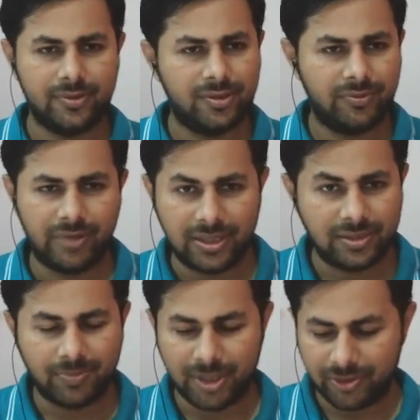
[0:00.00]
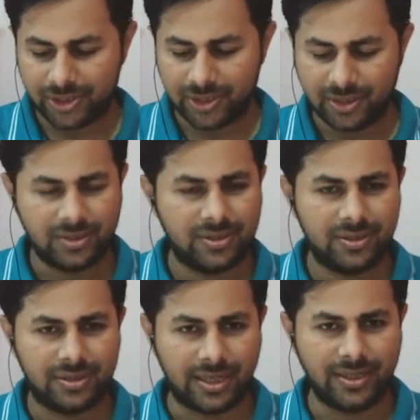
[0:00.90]
Very simple question,
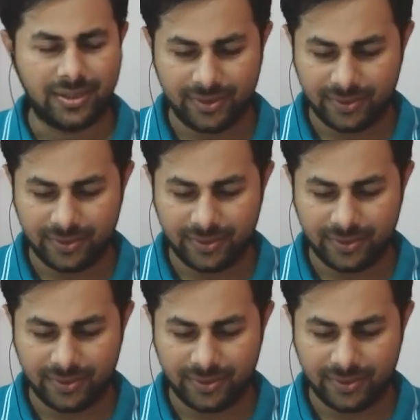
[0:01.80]
right?